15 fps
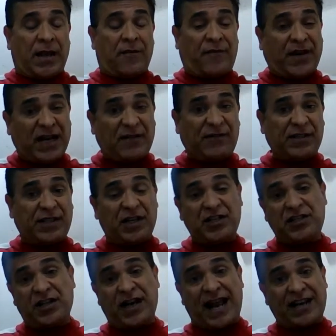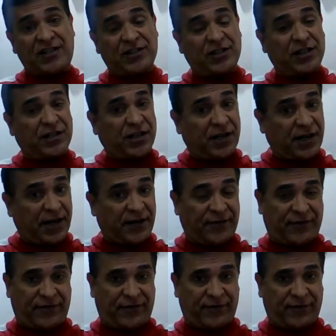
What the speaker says: whenever there is an accident in life,